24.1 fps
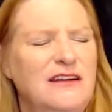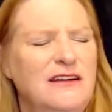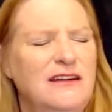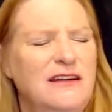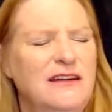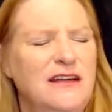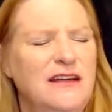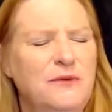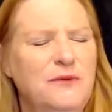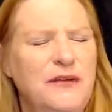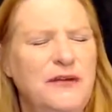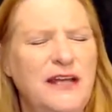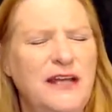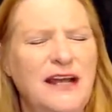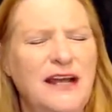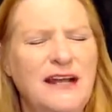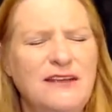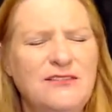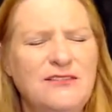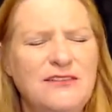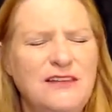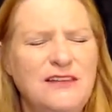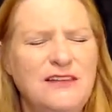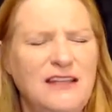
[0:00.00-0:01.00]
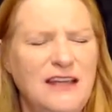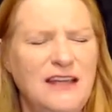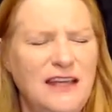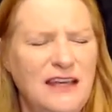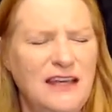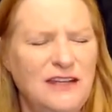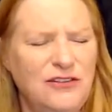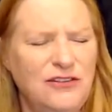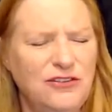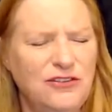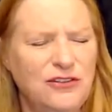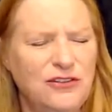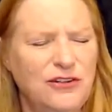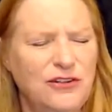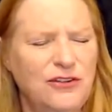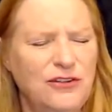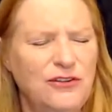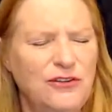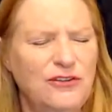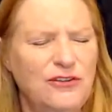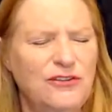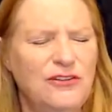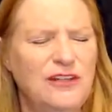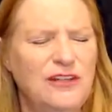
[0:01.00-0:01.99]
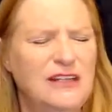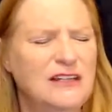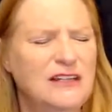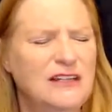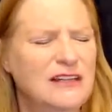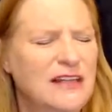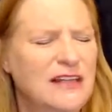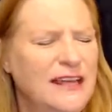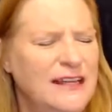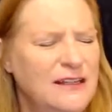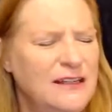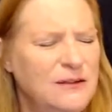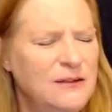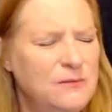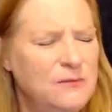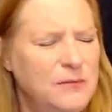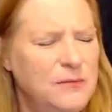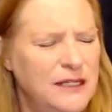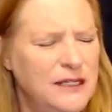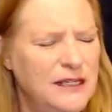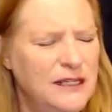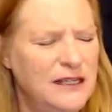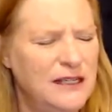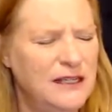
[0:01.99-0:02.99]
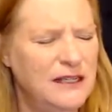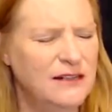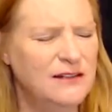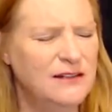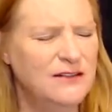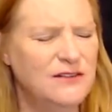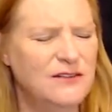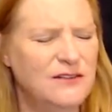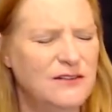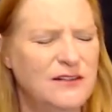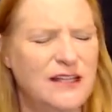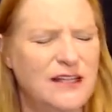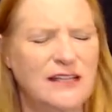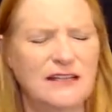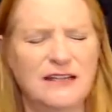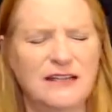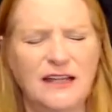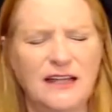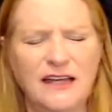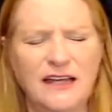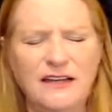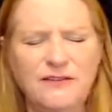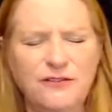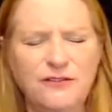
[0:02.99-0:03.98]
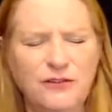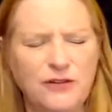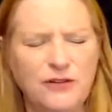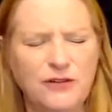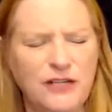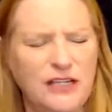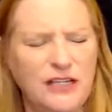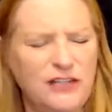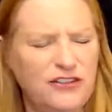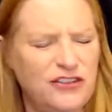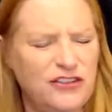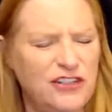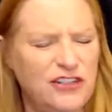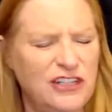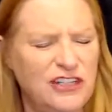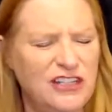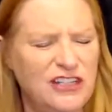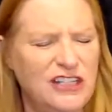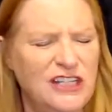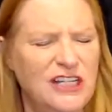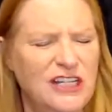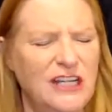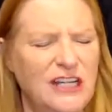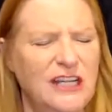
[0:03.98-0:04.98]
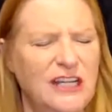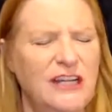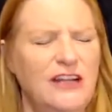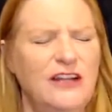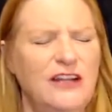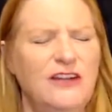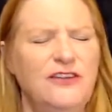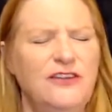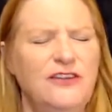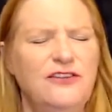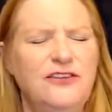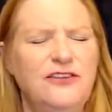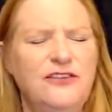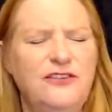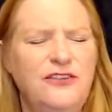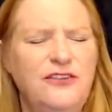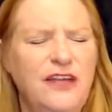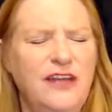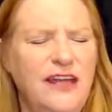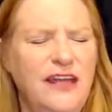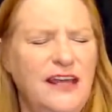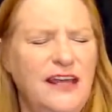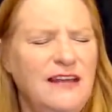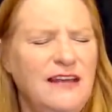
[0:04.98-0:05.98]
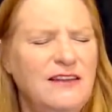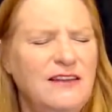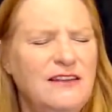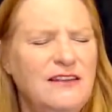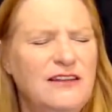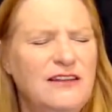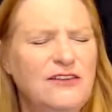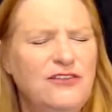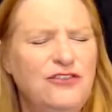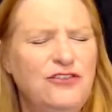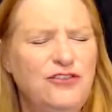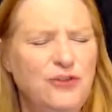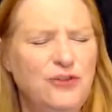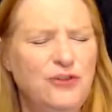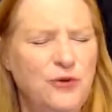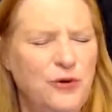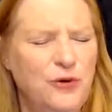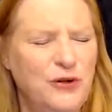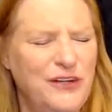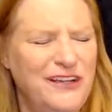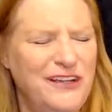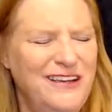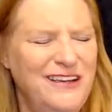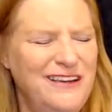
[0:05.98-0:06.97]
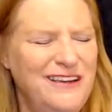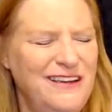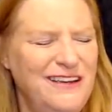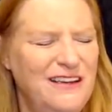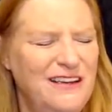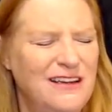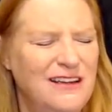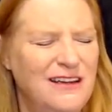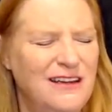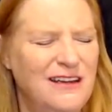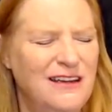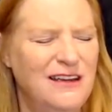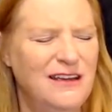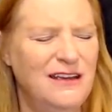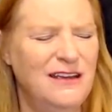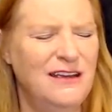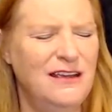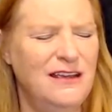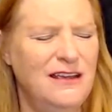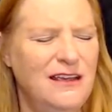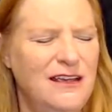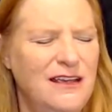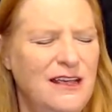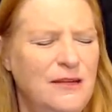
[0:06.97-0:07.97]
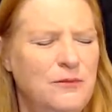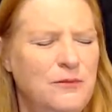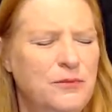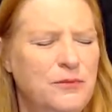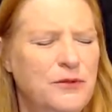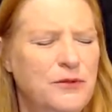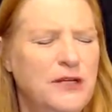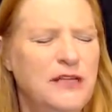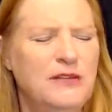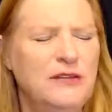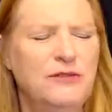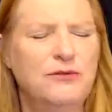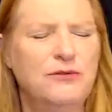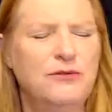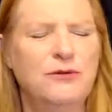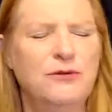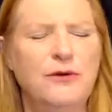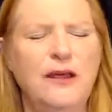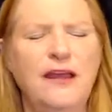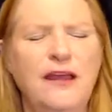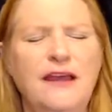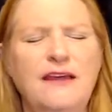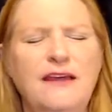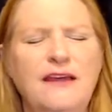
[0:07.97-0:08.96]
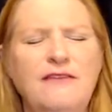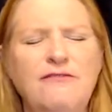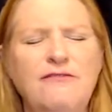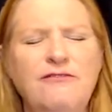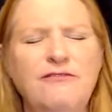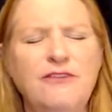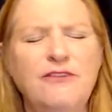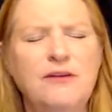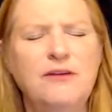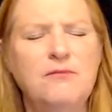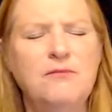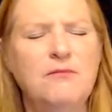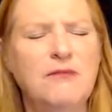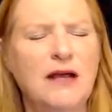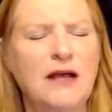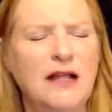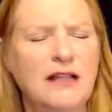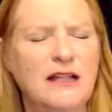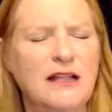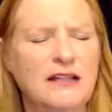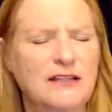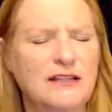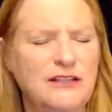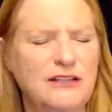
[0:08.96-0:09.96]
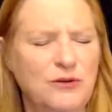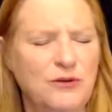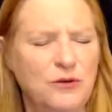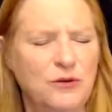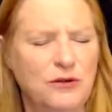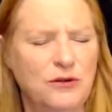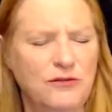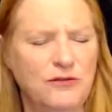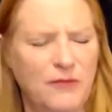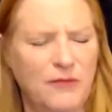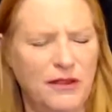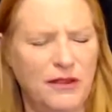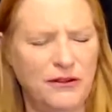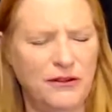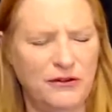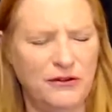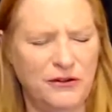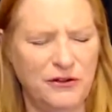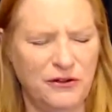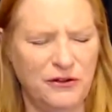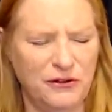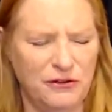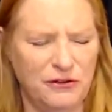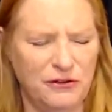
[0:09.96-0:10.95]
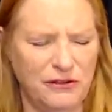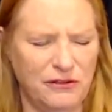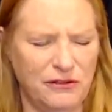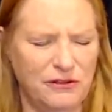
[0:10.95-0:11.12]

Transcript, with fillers: And we ask the angels, the enlightened beings, that light of creation, to take this joy and bring it through every molecule of Mother Earth,